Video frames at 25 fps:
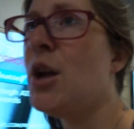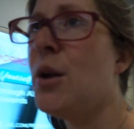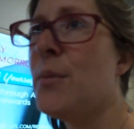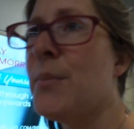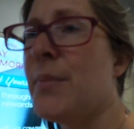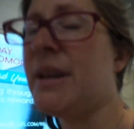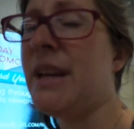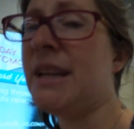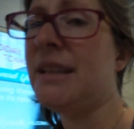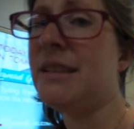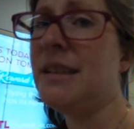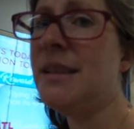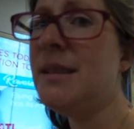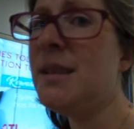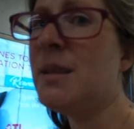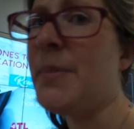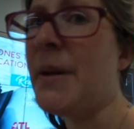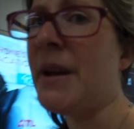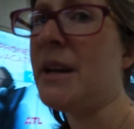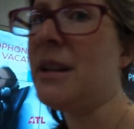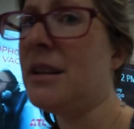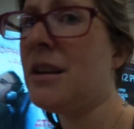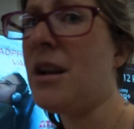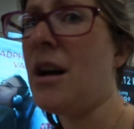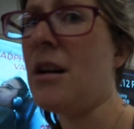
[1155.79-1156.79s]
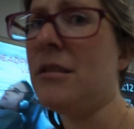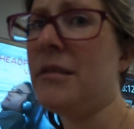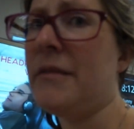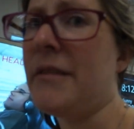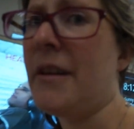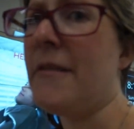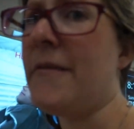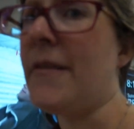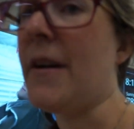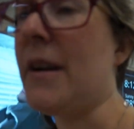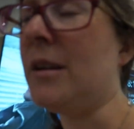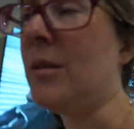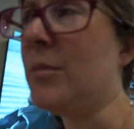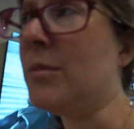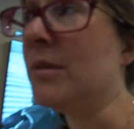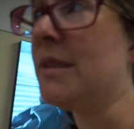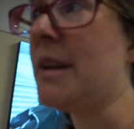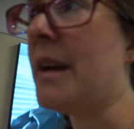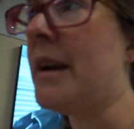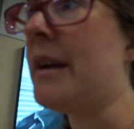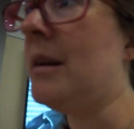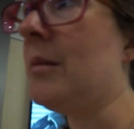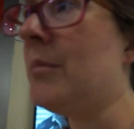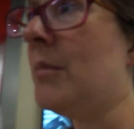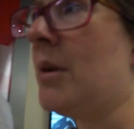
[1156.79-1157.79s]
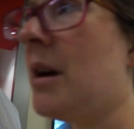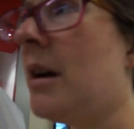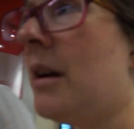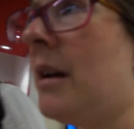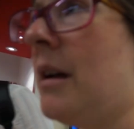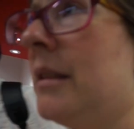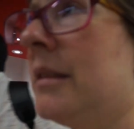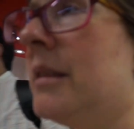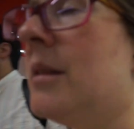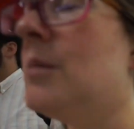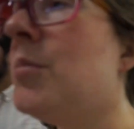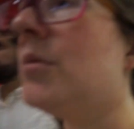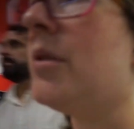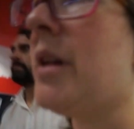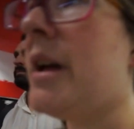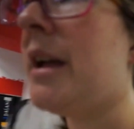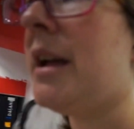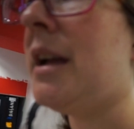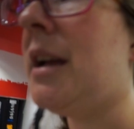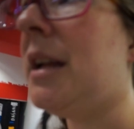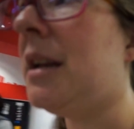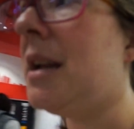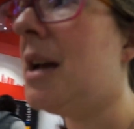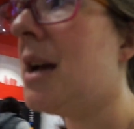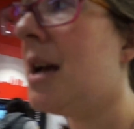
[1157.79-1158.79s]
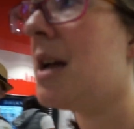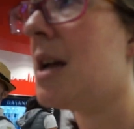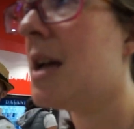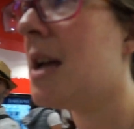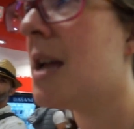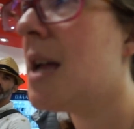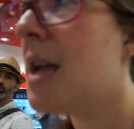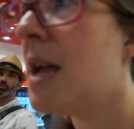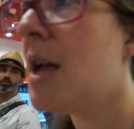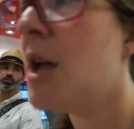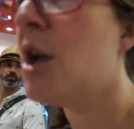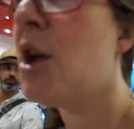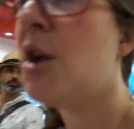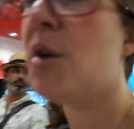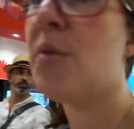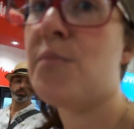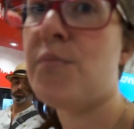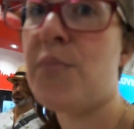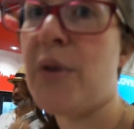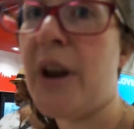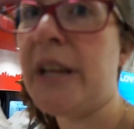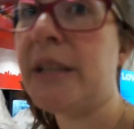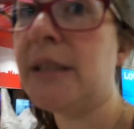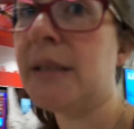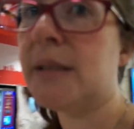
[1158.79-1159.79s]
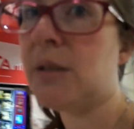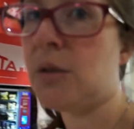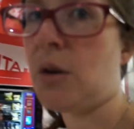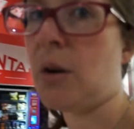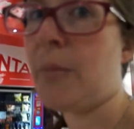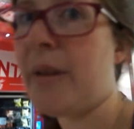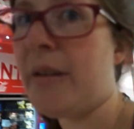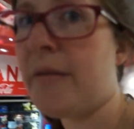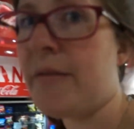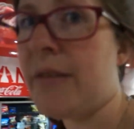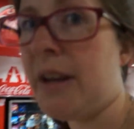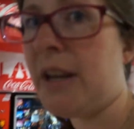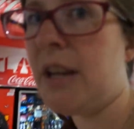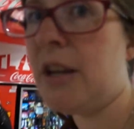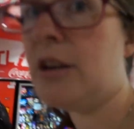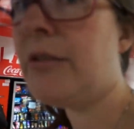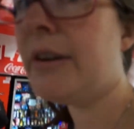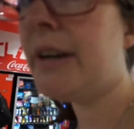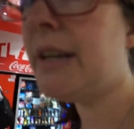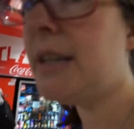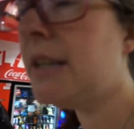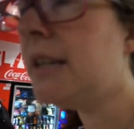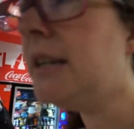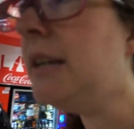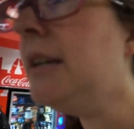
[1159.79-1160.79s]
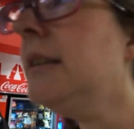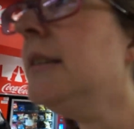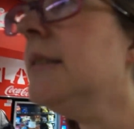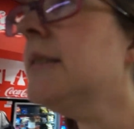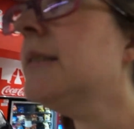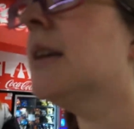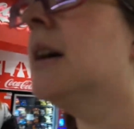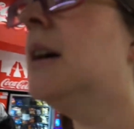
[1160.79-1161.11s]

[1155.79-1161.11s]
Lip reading: but I did spend all of that valuable time on the plane brainstorming video ideas